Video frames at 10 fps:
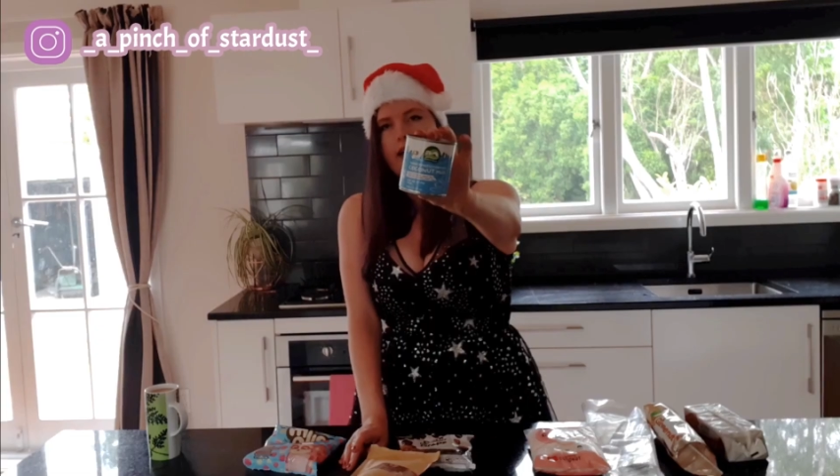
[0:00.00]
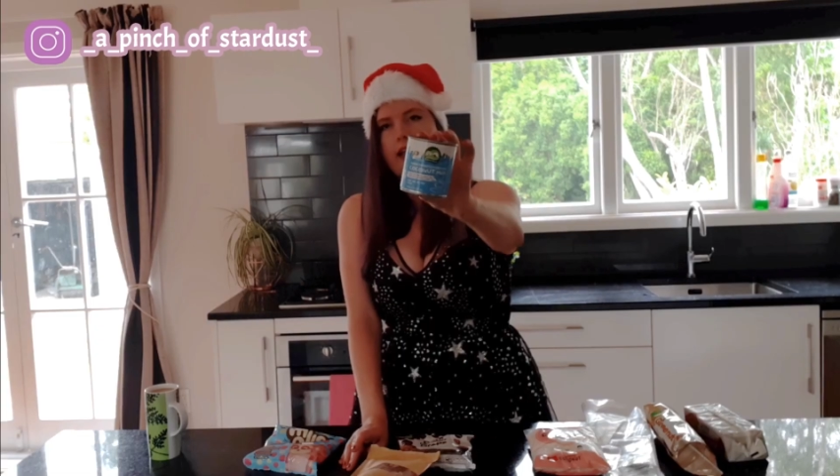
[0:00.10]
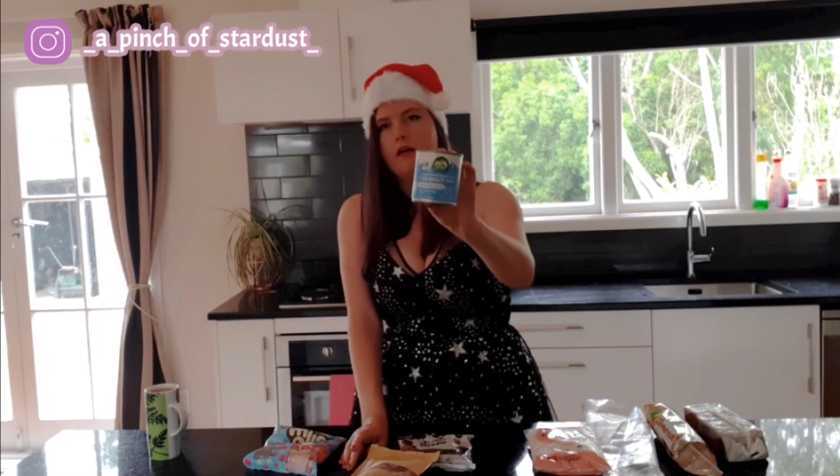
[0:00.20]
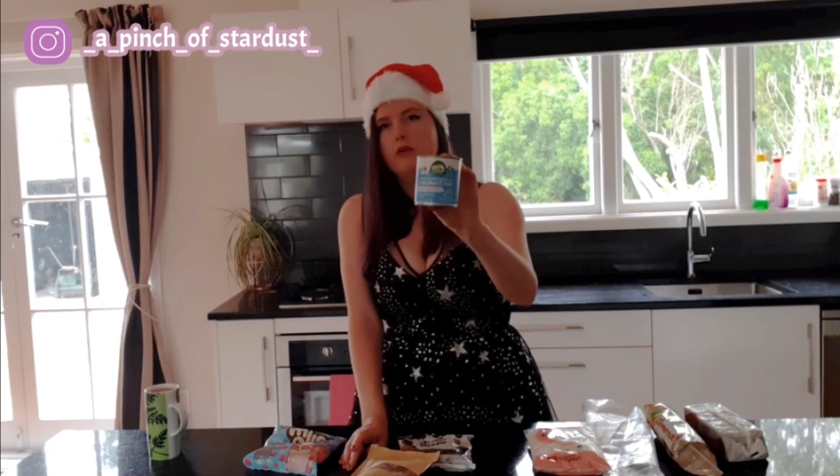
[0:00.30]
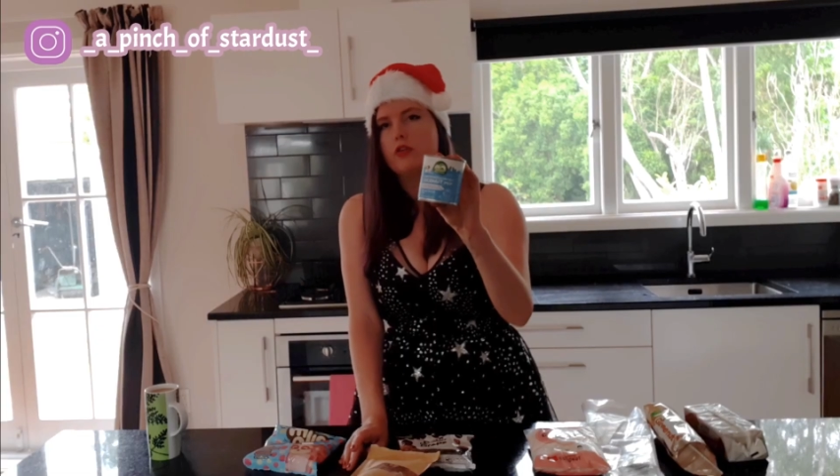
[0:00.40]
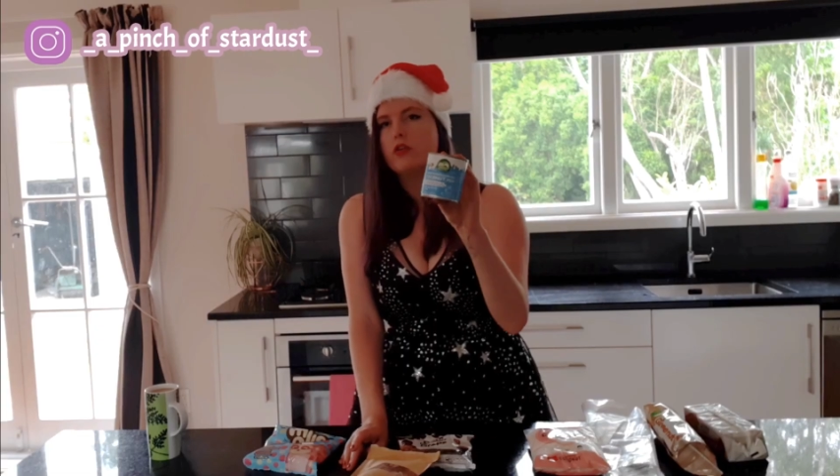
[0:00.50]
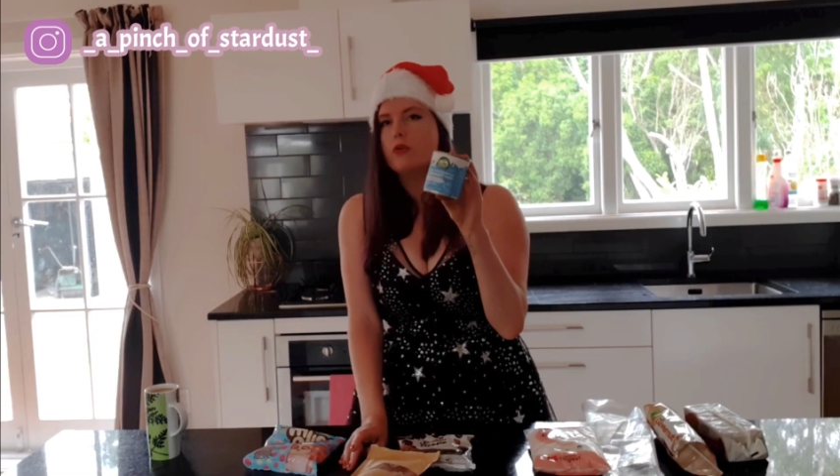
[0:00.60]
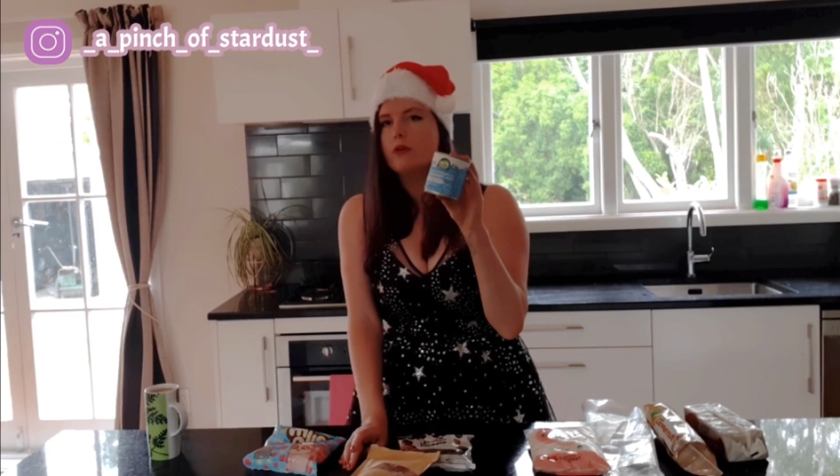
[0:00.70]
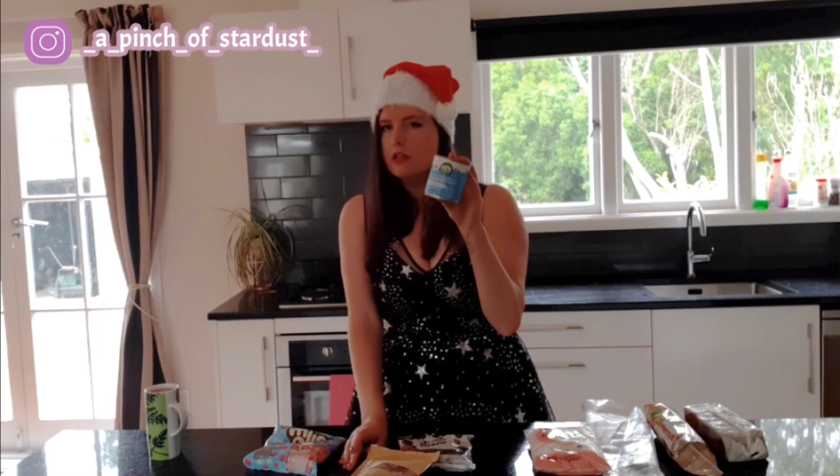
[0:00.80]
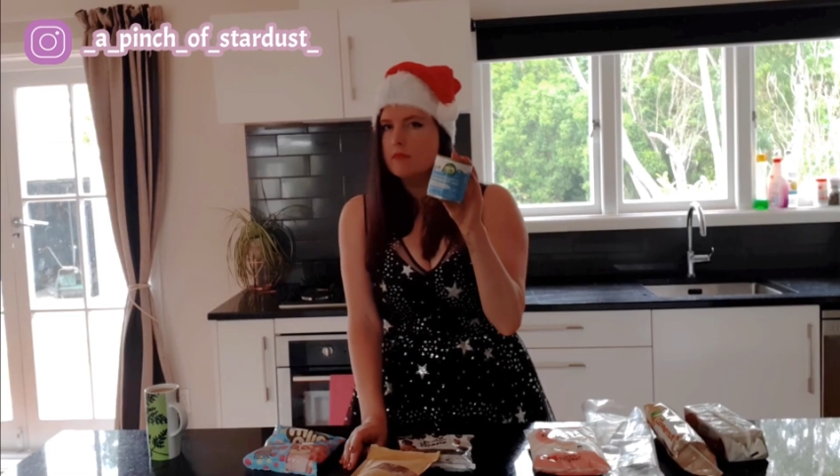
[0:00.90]
Now
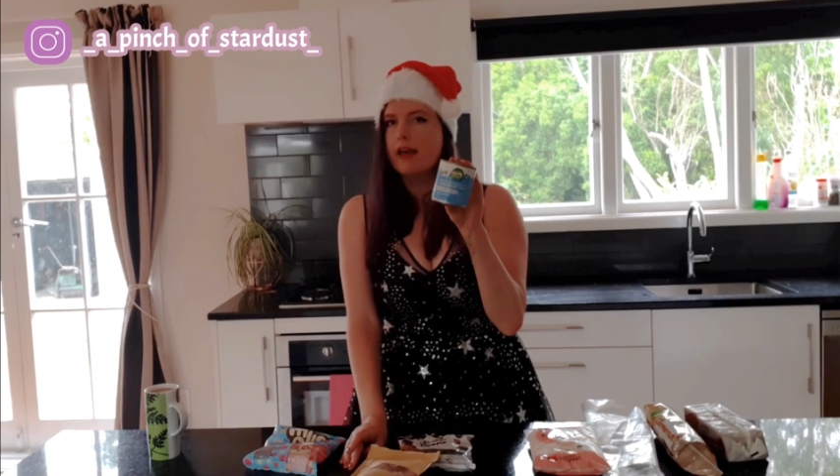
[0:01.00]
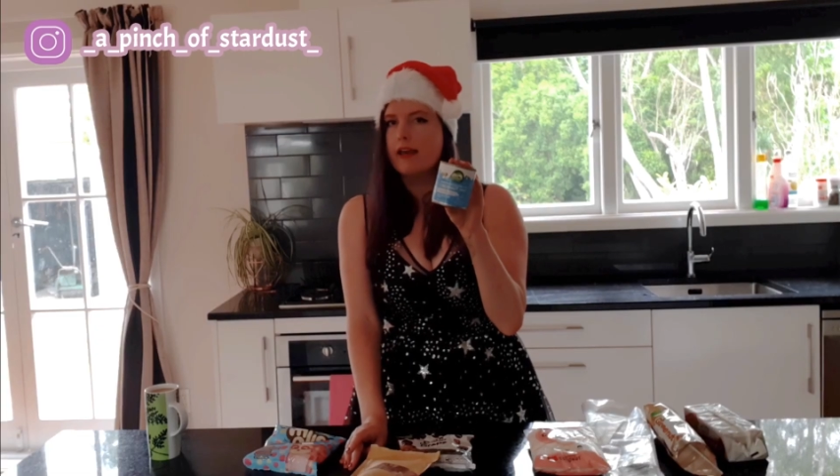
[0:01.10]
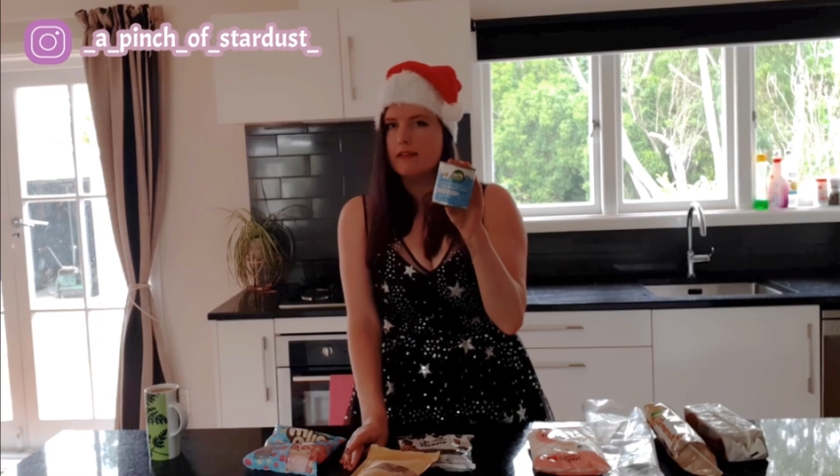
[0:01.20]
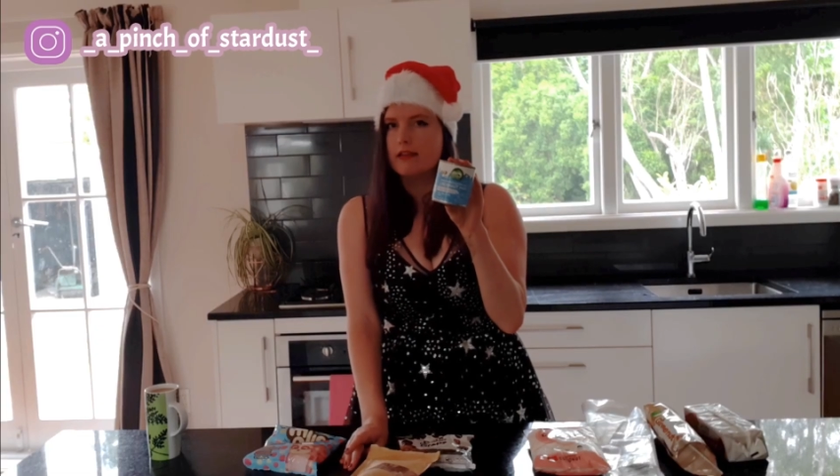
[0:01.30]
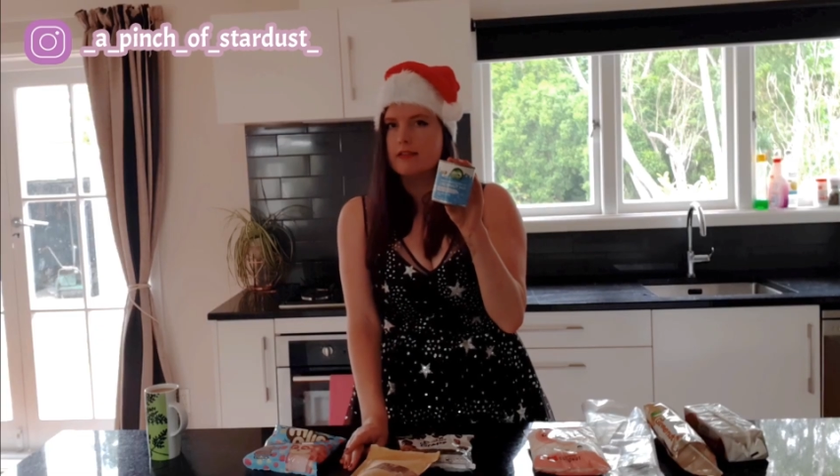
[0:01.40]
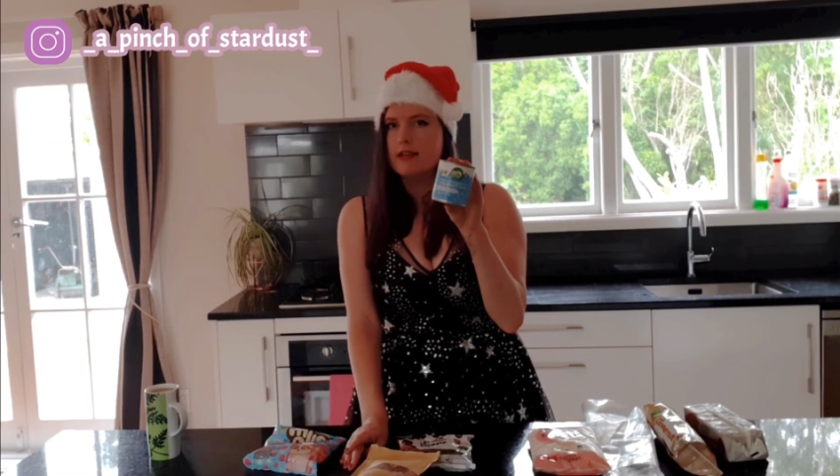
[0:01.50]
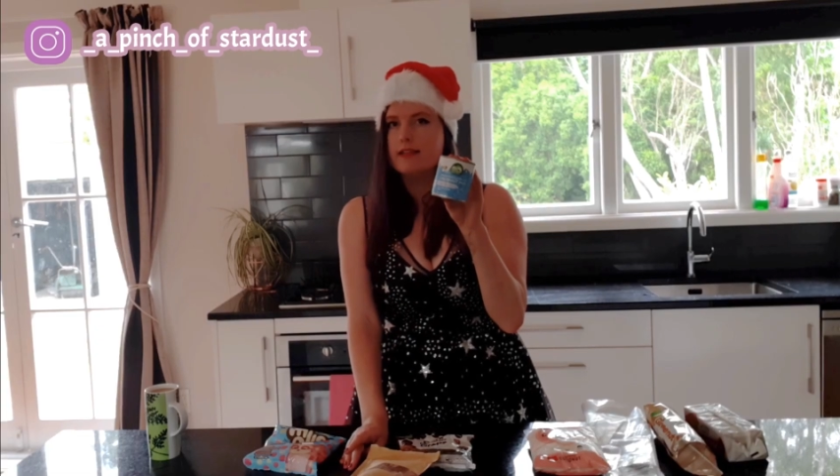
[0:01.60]
you can make this,